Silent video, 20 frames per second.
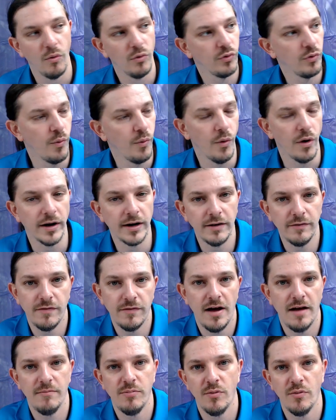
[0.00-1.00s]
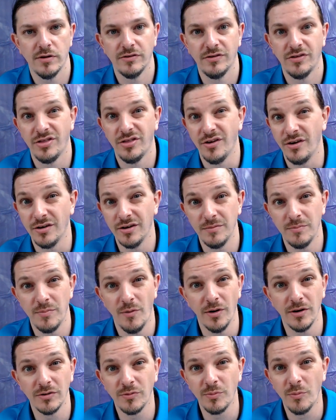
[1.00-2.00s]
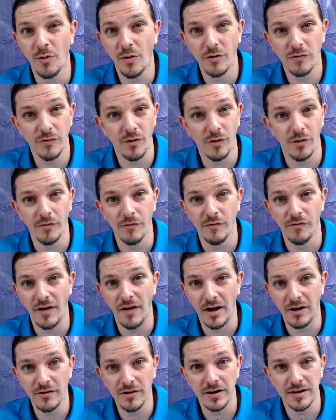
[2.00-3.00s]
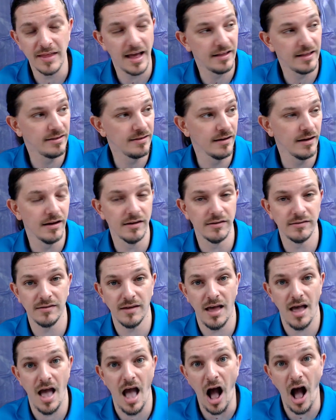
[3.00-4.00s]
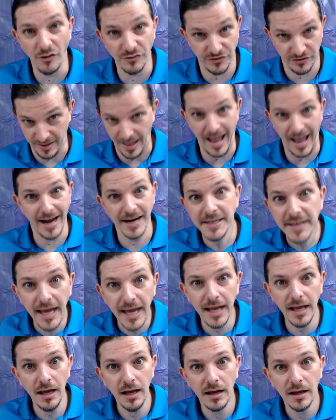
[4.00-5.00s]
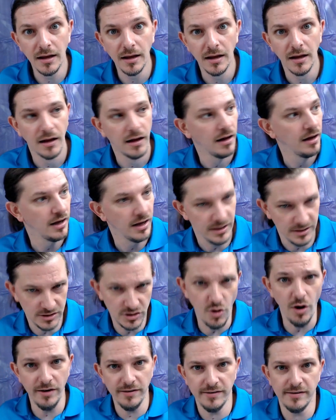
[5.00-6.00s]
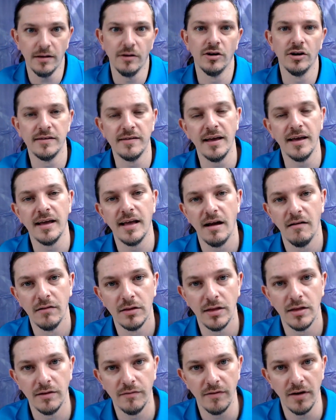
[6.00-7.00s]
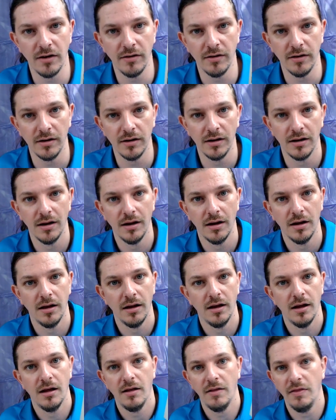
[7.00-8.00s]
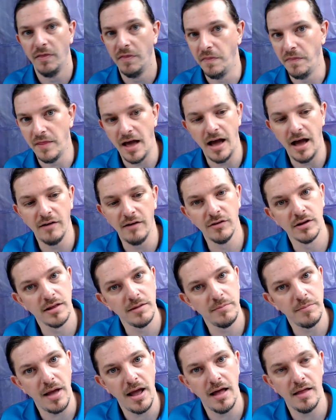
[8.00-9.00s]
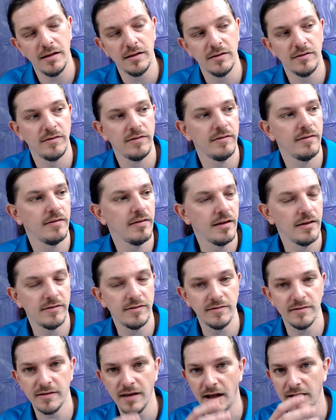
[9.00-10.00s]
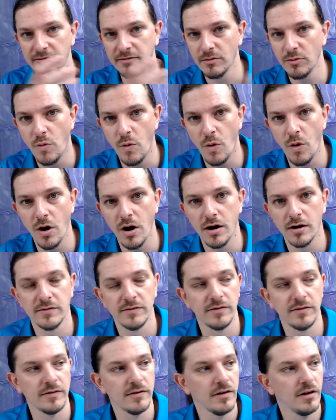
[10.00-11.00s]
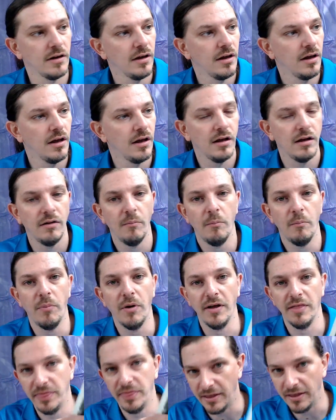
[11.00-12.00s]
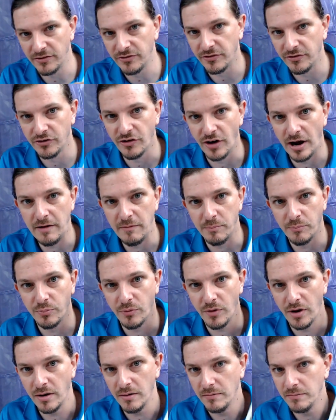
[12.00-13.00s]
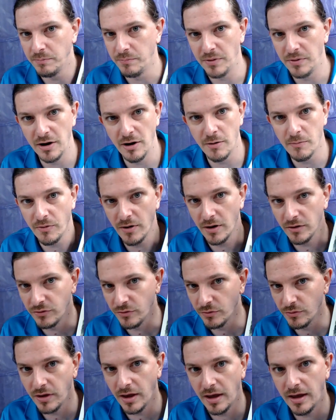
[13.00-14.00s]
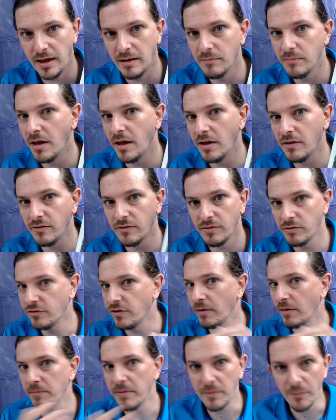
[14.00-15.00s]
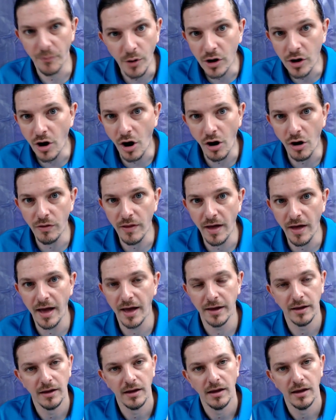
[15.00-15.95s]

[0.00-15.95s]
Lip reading: 25 points, 30 points more for a veteran that does outstanding? Of course I'm going to take everything veteran. Not really balanced. This has got some quirks. But this is great beer and pretzels game, as some people would call that.